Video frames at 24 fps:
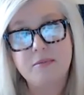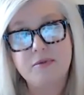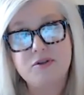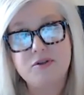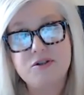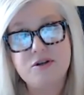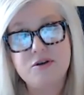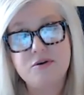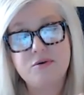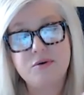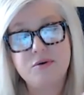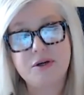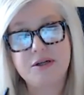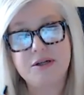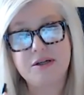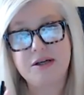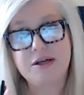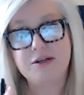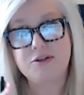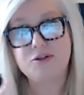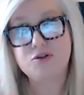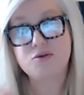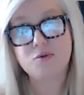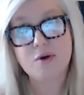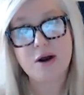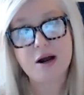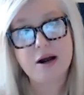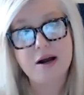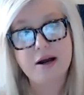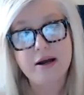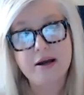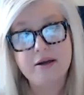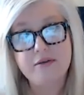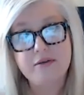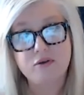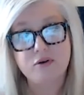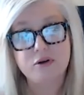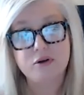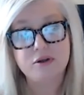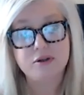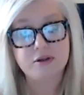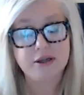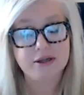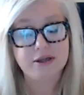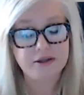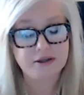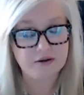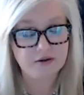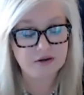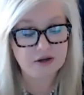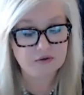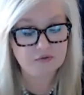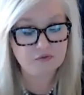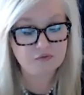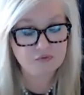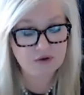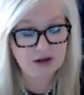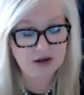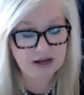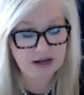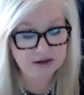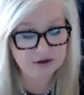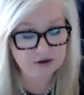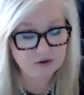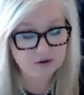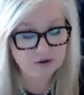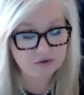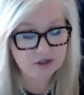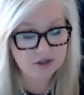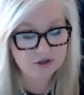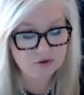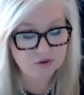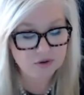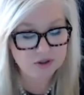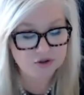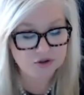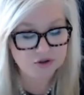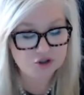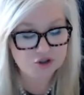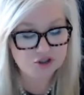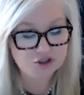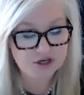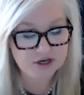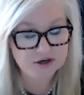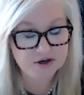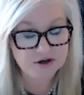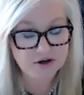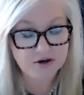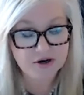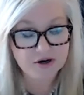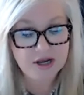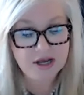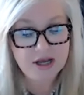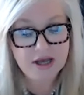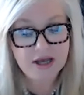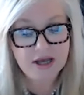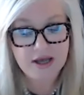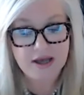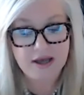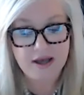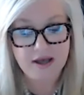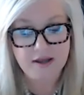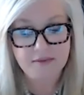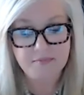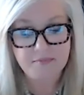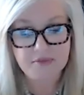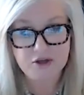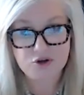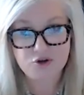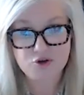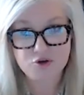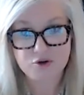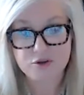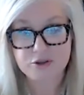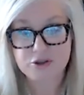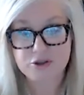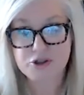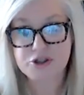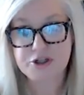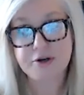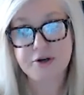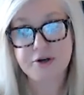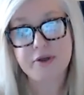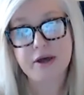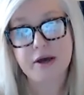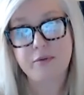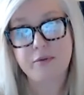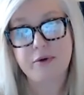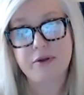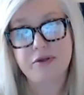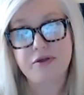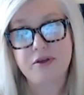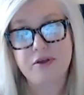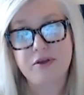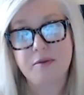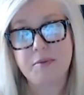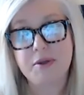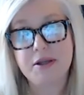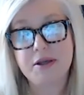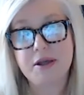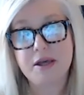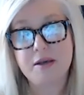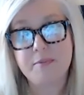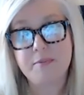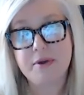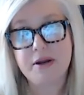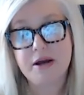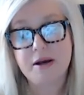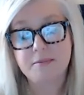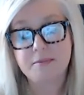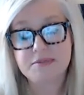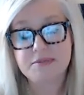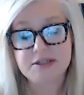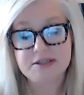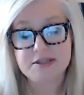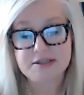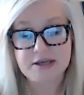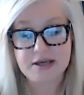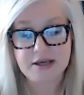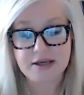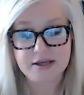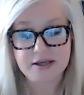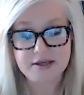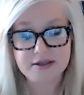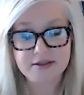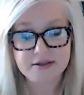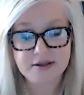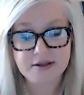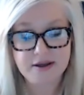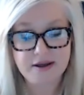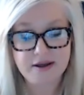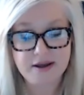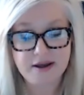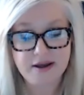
to a drive or like a file that you can share, and make sure to share that with them and keep it up to date.